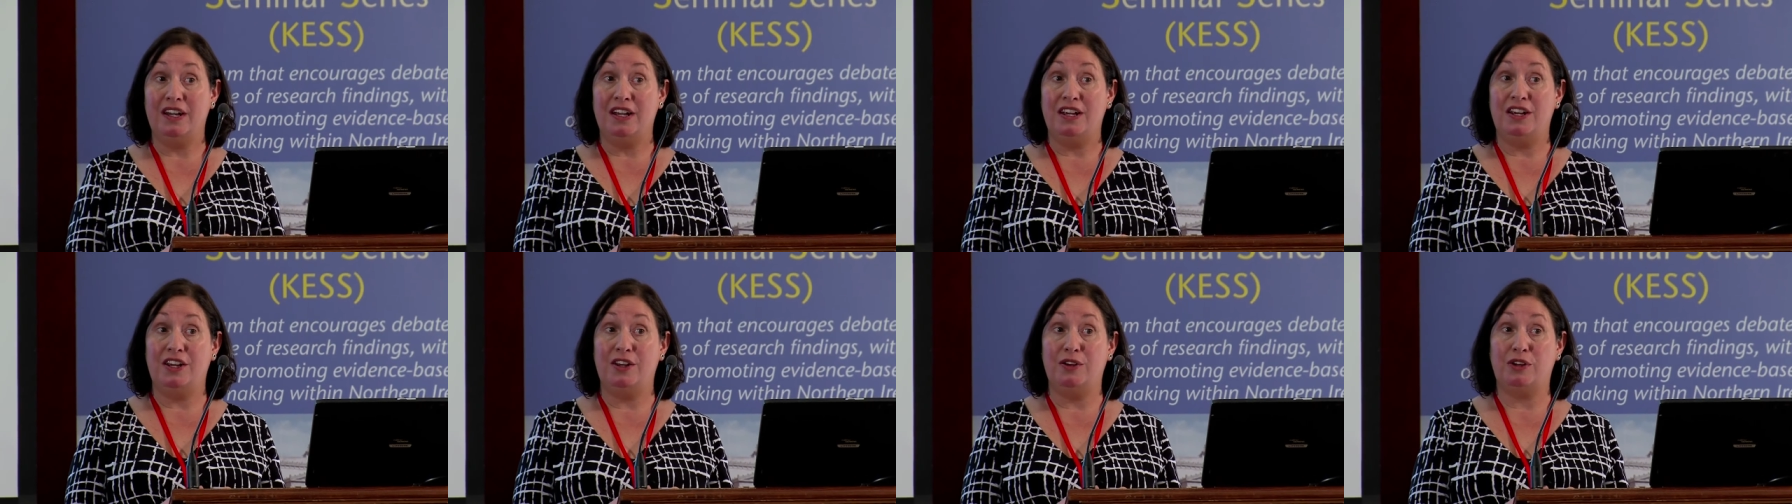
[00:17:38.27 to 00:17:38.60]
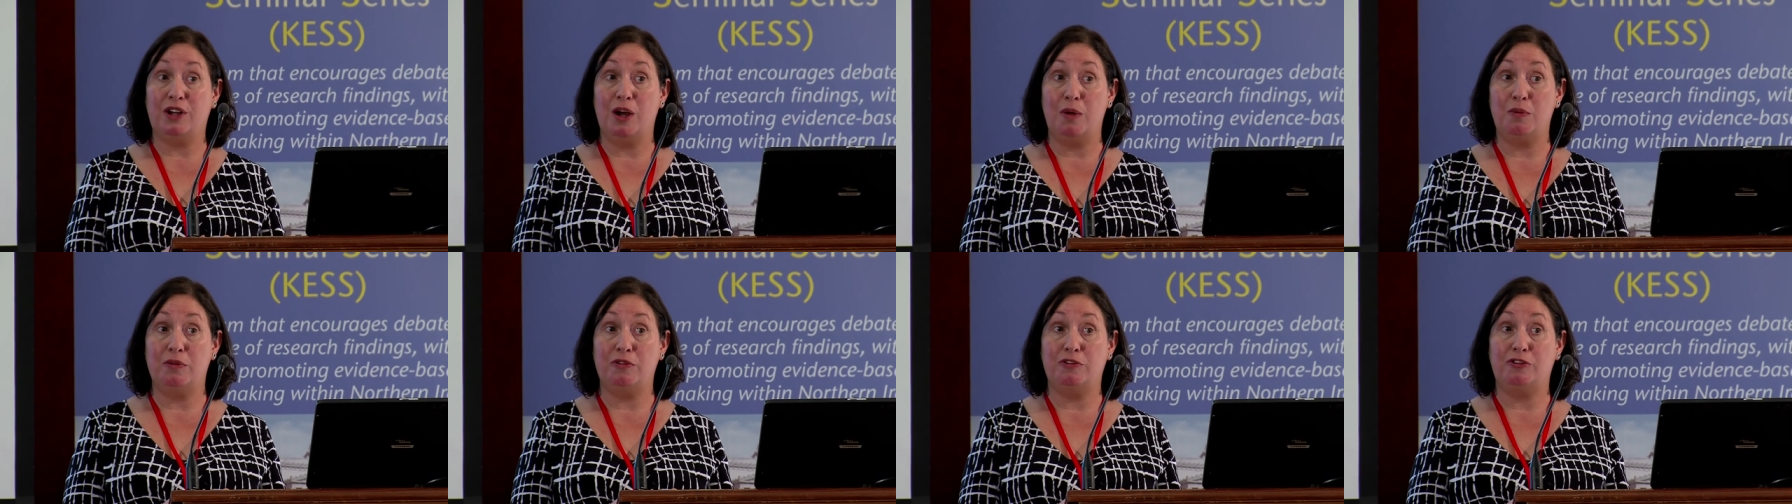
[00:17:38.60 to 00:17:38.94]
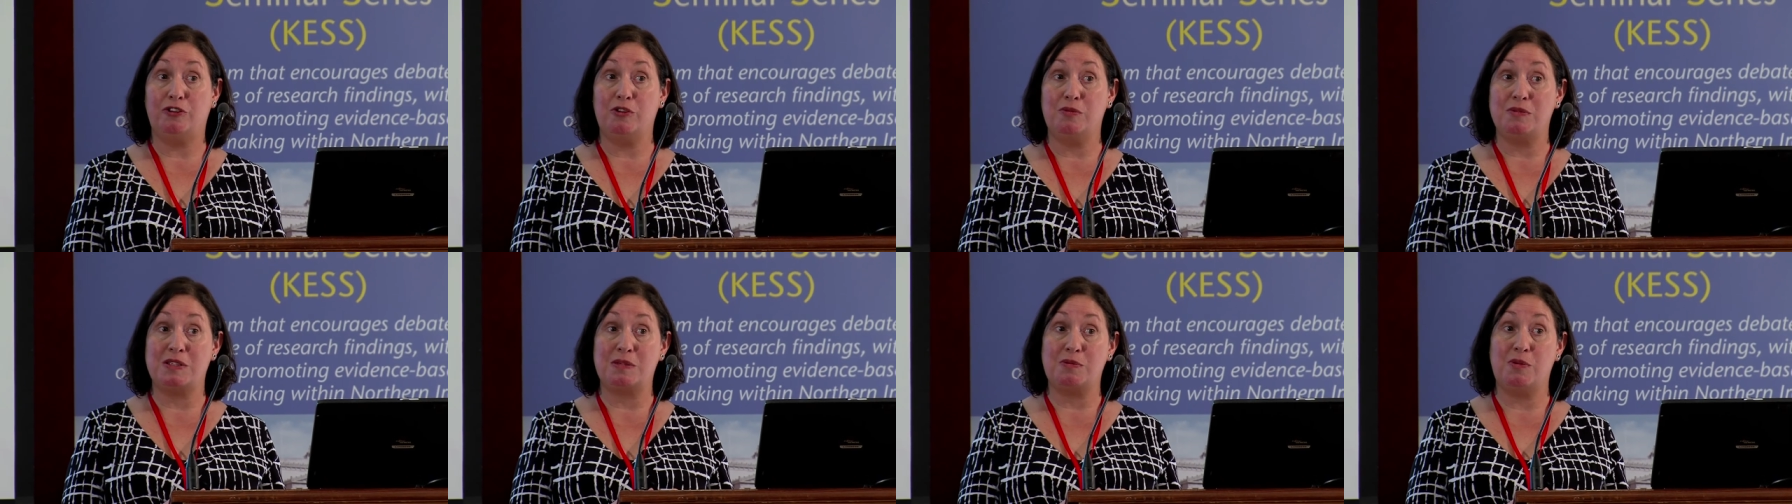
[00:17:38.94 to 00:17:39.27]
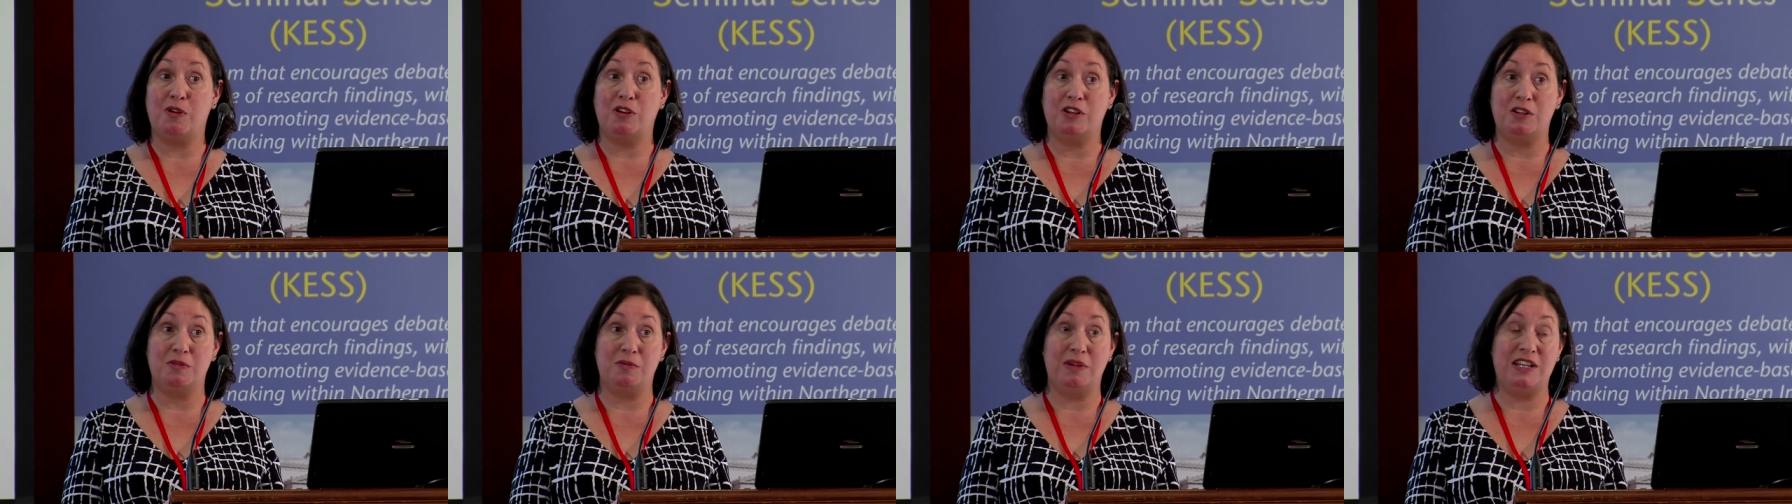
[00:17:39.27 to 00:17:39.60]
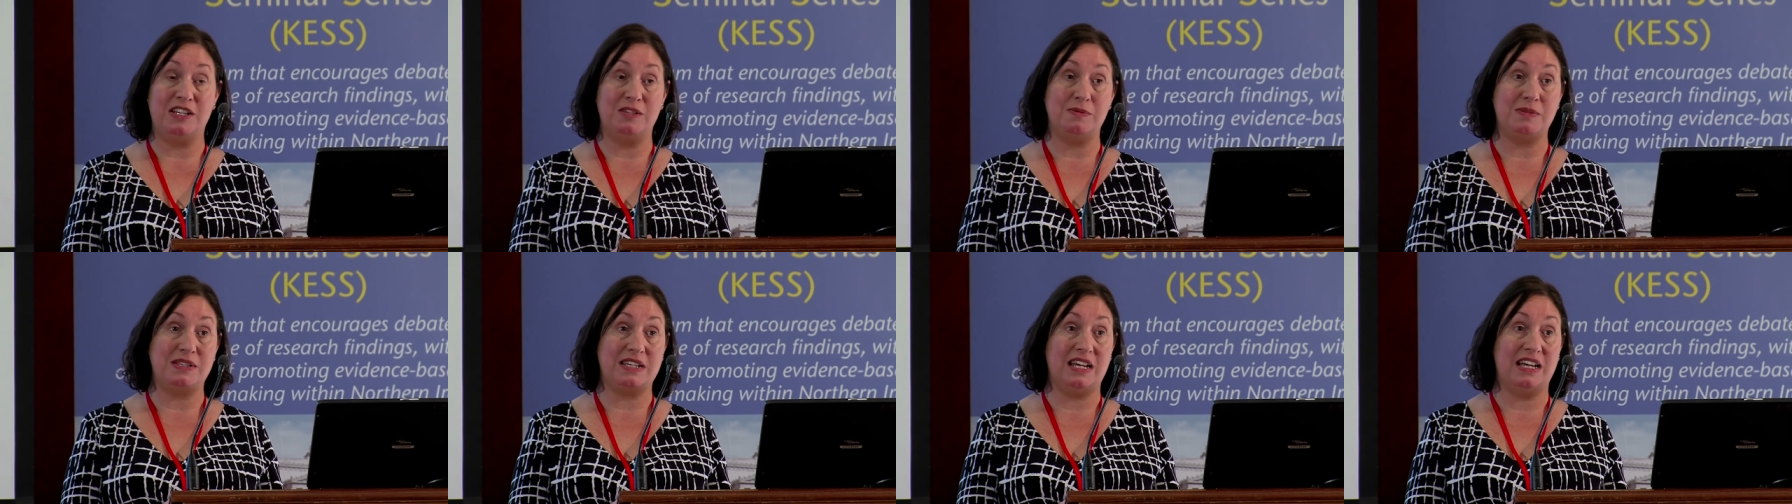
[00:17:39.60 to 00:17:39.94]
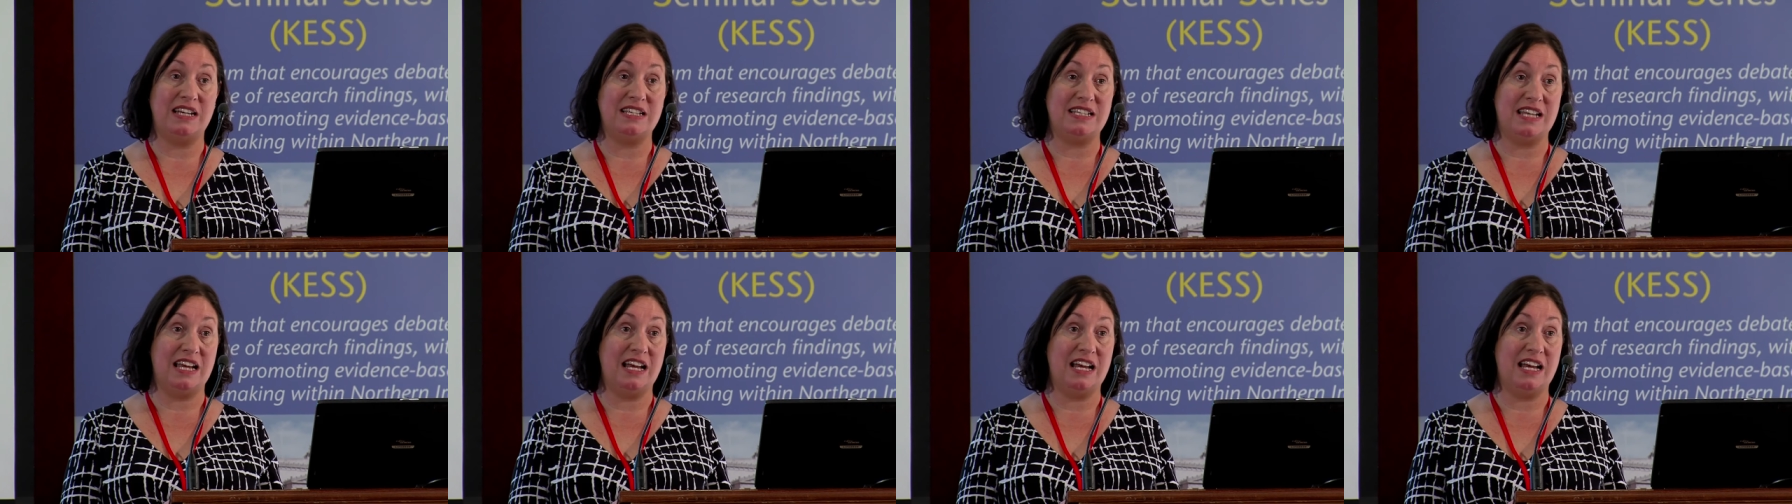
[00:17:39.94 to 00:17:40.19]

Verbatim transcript: You know, coming from small to medium-sized